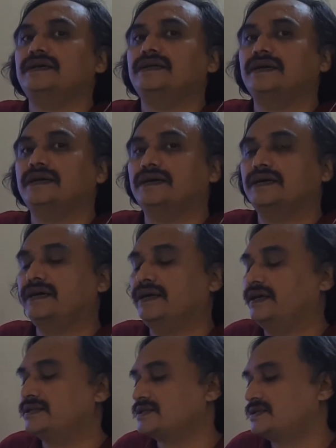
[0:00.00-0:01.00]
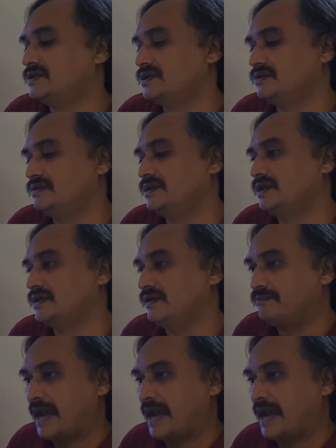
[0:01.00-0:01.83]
the